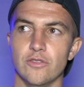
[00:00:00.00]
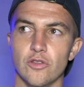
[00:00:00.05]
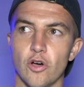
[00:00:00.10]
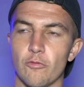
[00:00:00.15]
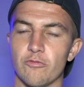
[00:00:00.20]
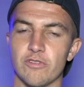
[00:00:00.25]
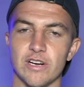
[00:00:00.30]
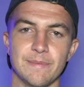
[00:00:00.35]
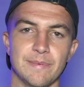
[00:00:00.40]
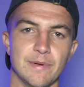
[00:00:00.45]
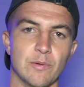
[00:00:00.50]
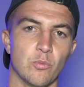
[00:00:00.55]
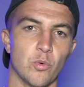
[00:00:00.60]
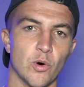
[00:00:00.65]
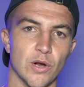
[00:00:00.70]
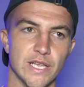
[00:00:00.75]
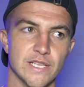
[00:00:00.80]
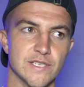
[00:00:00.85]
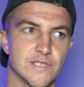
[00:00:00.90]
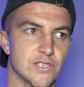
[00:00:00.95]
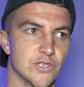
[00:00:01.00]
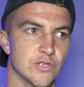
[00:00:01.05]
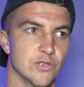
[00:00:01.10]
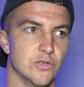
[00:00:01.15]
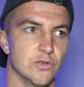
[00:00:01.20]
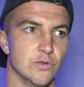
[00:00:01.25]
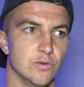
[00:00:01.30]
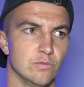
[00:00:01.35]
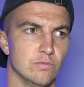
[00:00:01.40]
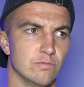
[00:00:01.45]
Not really been wanting
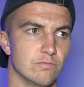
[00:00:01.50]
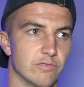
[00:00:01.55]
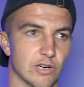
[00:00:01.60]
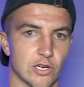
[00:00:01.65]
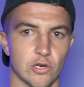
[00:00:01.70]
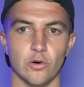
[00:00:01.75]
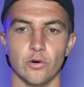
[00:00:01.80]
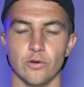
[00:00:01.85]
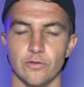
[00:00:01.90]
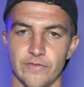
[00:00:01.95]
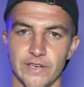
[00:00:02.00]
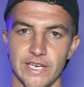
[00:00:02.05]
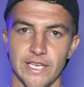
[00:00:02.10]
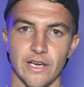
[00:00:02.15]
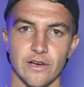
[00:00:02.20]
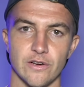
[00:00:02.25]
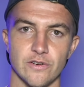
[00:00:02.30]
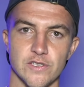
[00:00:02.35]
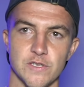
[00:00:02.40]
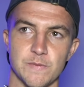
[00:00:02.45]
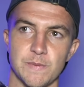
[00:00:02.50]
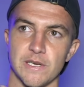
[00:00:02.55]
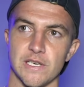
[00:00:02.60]
to record videos